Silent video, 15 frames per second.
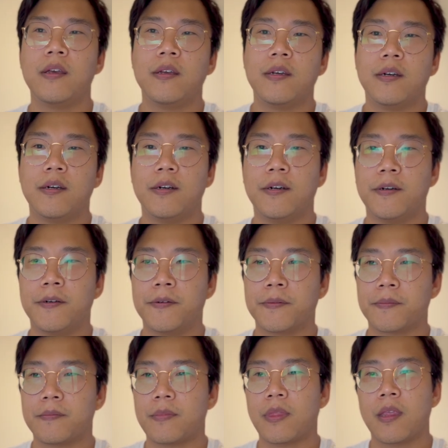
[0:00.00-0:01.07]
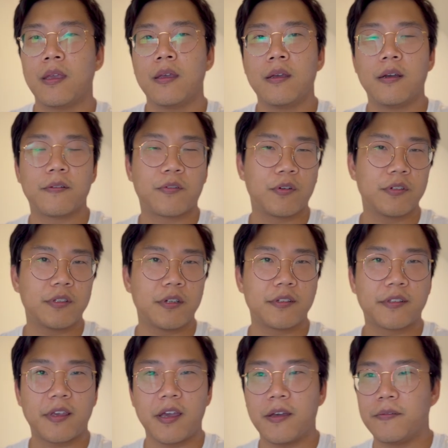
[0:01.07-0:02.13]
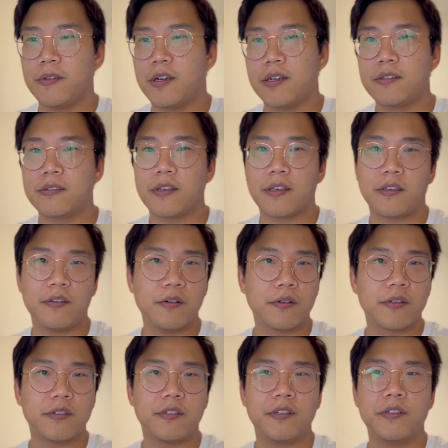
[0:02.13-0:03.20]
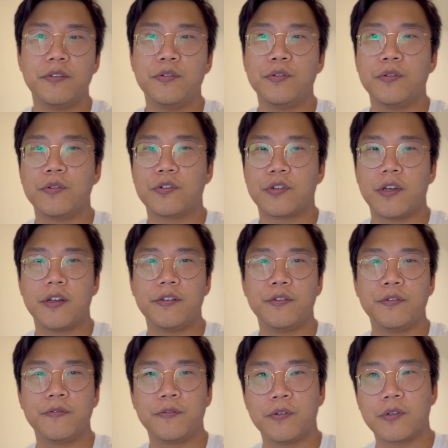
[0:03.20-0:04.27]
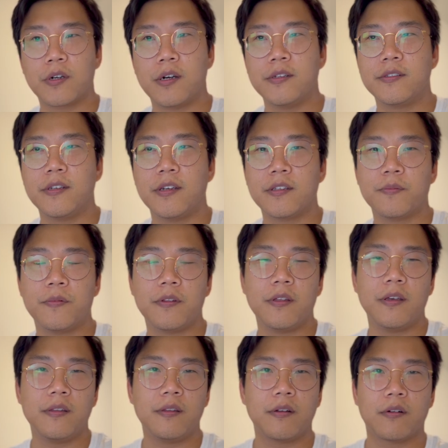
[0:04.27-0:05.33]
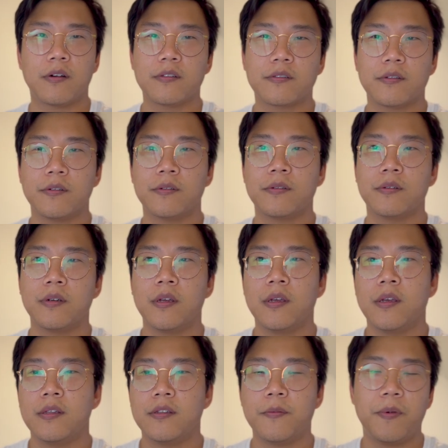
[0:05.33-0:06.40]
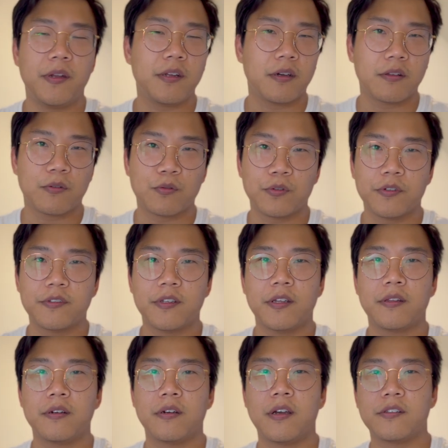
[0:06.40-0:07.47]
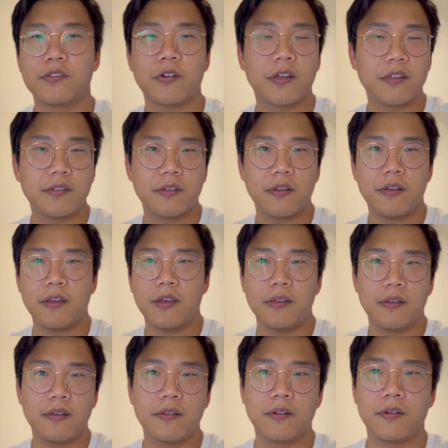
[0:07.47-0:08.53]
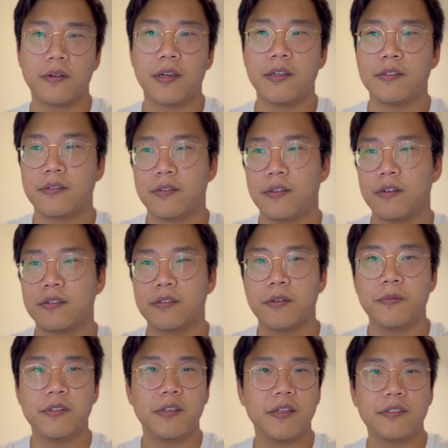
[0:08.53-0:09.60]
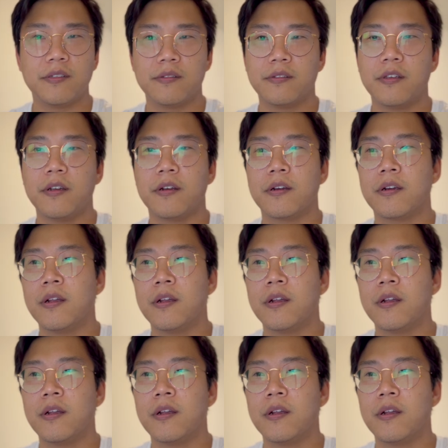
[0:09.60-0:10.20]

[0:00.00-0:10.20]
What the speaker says: Um, of course, there's caveats like Kyokushin who try to do full contact, but then they're also, depending on the rule set, they're not striking to the head either, right? So there's limitations there.